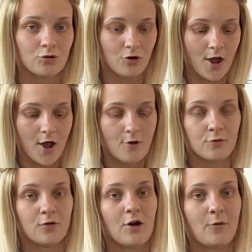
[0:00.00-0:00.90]
your
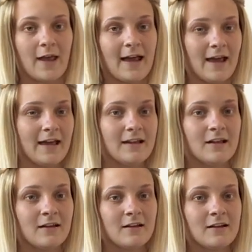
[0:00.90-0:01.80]
own, okay?
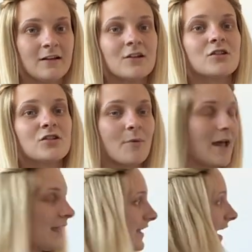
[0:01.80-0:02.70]
So
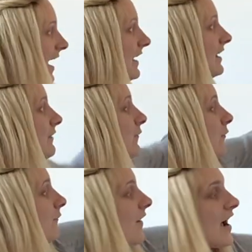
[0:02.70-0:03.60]
again, if you
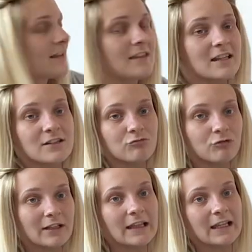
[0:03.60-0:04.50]
find these
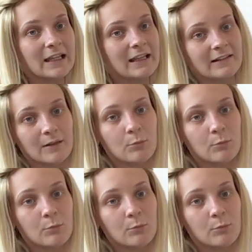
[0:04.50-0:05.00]
really easy,